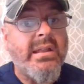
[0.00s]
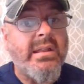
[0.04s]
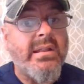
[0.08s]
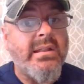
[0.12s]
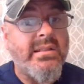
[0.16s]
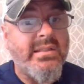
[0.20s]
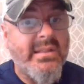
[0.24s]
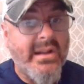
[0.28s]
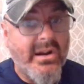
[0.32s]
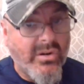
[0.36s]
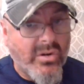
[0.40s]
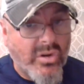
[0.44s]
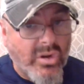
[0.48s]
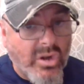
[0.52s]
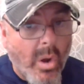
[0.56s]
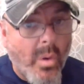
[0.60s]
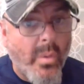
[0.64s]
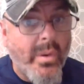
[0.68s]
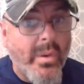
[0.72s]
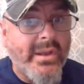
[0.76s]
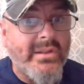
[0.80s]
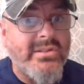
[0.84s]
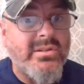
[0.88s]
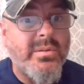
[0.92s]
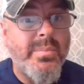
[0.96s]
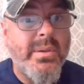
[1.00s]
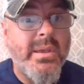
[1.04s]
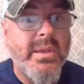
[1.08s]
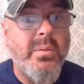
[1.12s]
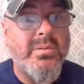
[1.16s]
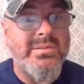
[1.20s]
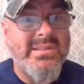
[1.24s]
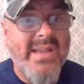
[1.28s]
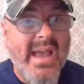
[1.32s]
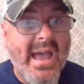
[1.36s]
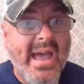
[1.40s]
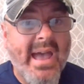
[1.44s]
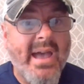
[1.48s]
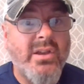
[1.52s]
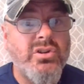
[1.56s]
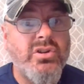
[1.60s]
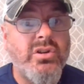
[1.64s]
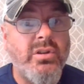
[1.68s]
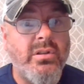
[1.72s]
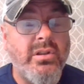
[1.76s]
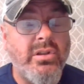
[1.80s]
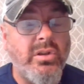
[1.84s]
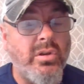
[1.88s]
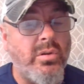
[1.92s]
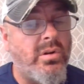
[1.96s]
they're going to be able to
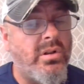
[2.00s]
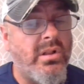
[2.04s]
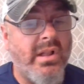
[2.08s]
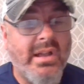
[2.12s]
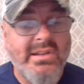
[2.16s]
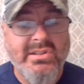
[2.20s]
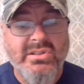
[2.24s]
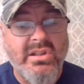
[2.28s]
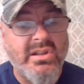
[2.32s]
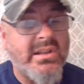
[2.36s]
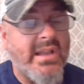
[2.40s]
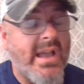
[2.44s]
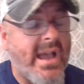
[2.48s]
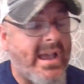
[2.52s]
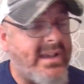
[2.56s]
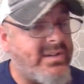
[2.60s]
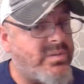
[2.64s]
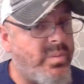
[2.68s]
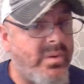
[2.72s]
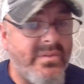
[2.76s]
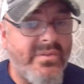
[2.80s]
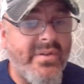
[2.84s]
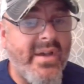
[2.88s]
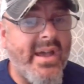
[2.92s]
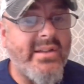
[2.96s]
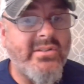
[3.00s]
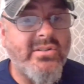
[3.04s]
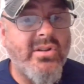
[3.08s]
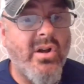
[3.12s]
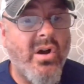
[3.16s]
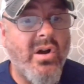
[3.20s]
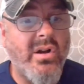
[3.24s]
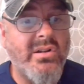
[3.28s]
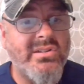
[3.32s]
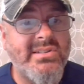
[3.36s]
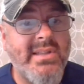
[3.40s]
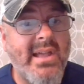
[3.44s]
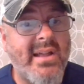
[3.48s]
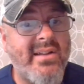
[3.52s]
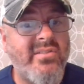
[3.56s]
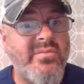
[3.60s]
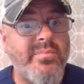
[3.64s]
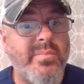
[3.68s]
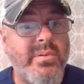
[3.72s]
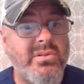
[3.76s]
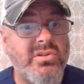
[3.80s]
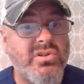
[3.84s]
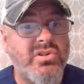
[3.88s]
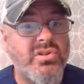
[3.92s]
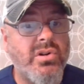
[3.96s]
actually utilize. Look, guys, we've had dogs that have
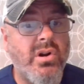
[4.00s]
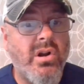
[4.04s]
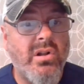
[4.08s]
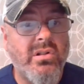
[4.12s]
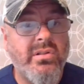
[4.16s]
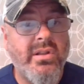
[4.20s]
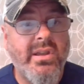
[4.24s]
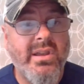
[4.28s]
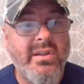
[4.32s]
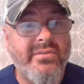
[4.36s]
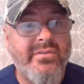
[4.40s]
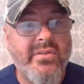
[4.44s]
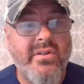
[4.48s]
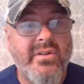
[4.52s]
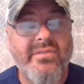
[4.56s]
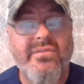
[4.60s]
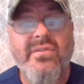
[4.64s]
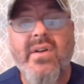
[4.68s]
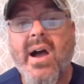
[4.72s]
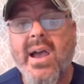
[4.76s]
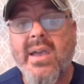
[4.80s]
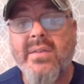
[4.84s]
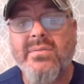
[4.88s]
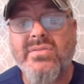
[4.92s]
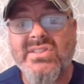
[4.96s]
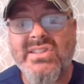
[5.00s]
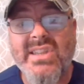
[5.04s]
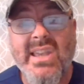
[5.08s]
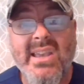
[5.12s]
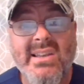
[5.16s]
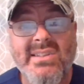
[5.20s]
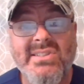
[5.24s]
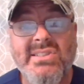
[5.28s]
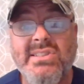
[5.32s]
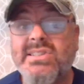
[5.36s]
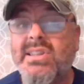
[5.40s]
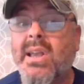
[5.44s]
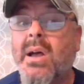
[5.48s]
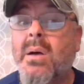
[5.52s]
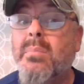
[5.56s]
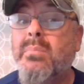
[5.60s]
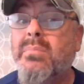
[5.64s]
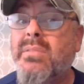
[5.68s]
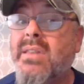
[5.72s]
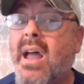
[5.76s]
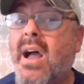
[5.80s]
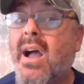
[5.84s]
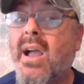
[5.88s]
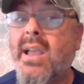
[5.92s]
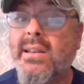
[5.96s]
been struggling for 5, 6, some
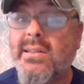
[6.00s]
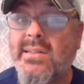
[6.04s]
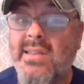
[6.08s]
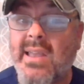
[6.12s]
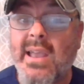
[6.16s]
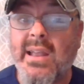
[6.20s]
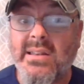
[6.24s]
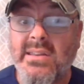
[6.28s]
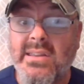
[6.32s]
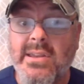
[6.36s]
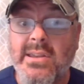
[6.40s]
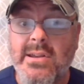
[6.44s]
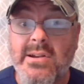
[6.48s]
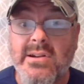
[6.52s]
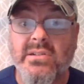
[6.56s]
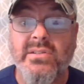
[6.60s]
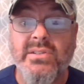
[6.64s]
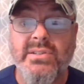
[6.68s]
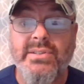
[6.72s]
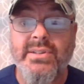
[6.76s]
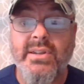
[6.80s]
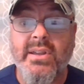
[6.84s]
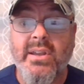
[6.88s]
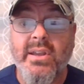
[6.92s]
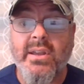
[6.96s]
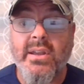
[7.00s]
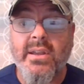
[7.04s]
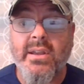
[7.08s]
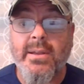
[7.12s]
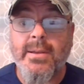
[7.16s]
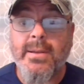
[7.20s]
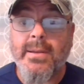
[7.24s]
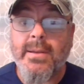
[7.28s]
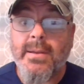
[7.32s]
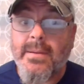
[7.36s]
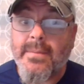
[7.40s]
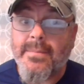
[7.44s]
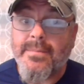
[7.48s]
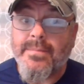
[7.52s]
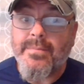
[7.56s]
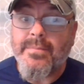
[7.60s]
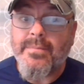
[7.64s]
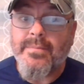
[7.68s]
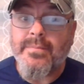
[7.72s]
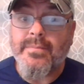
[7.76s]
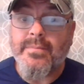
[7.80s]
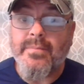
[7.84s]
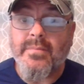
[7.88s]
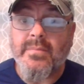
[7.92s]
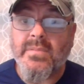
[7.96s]
9, 10 years.
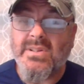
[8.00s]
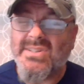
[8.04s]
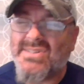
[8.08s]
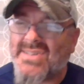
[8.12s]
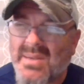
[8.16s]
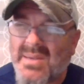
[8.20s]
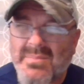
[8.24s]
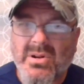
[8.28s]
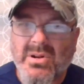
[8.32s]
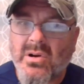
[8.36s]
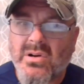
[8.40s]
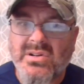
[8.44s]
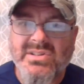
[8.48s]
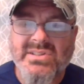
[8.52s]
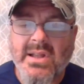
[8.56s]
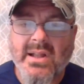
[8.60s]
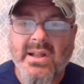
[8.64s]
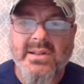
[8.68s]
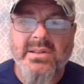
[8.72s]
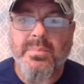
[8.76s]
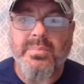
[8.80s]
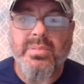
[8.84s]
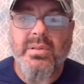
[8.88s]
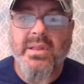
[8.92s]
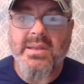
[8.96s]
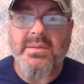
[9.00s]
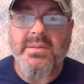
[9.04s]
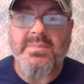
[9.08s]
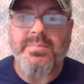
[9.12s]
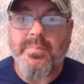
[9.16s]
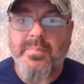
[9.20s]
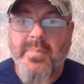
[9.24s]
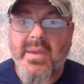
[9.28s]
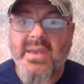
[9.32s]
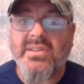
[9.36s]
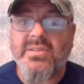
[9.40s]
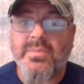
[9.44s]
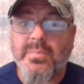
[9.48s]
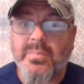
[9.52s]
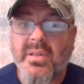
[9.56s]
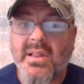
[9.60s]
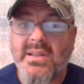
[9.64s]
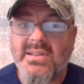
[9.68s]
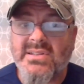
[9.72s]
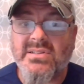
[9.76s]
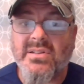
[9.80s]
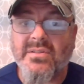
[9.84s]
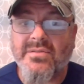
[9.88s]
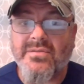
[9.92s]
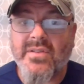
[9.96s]
Seminar is not the best place
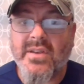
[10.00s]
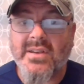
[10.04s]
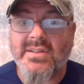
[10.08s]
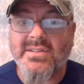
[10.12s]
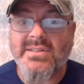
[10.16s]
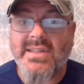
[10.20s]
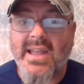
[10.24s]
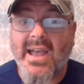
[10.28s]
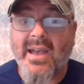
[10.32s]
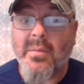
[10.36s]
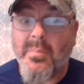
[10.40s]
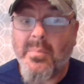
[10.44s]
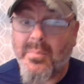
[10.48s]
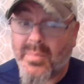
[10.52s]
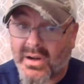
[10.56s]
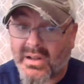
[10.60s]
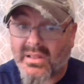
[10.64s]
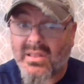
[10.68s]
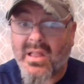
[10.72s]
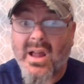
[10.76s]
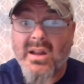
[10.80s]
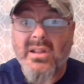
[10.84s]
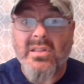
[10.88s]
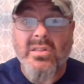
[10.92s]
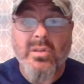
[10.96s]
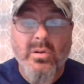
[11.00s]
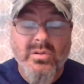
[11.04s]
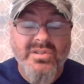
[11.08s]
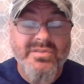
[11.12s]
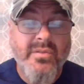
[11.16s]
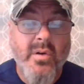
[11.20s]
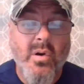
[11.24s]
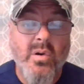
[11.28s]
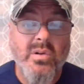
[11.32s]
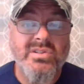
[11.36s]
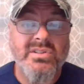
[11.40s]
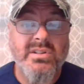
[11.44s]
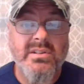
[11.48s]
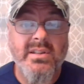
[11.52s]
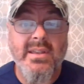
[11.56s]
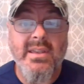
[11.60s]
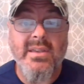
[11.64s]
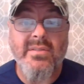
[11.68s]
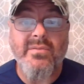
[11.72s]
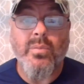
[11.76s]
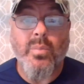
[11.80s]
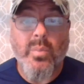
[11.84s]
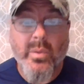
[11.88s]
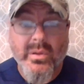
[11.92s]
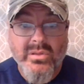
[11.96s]
to fix that, but a lot of those folks
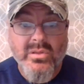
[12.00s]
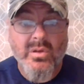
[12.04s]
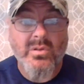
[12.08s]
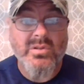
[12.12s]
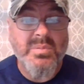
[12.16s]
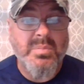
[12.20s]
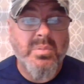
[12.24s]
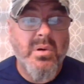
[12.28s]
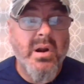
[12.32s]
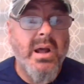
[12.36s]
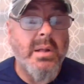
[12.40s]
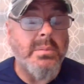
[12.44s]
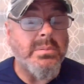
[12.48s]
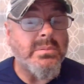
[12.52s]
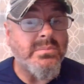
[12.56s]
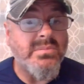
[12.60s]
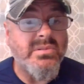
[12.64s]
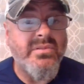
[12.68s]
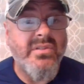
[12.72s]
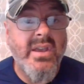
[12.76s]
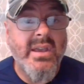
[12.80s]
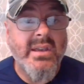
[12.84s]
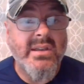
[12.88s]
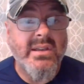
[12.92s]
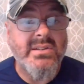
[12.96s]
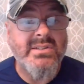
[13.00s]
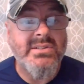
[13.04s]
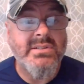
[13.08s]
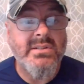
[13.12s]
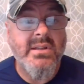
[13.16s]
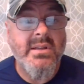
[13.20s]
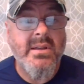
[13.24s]
leave with those problems fixed,